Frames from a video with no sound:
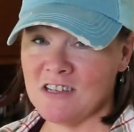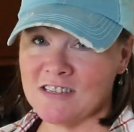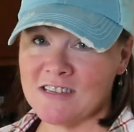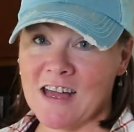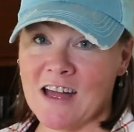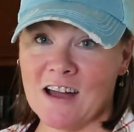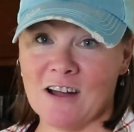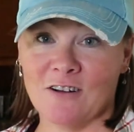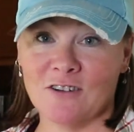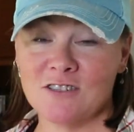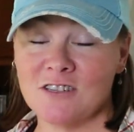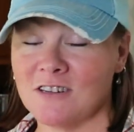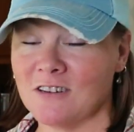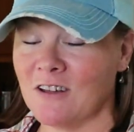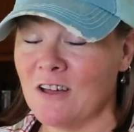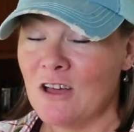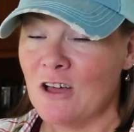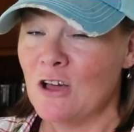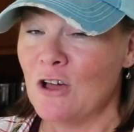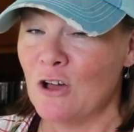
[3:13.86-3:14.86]
these out
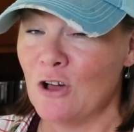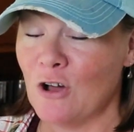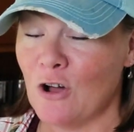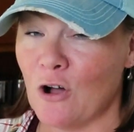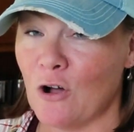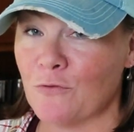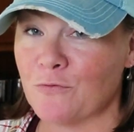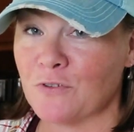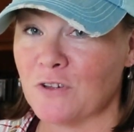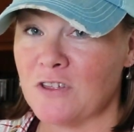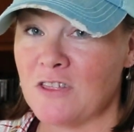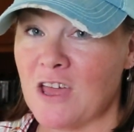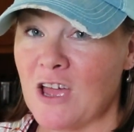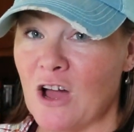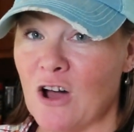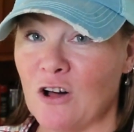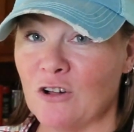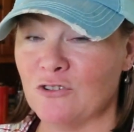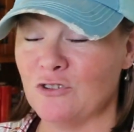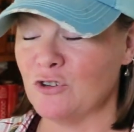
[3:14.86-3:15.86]
and hopefully they
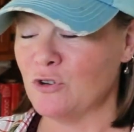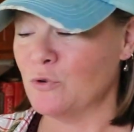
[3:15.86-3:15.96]
all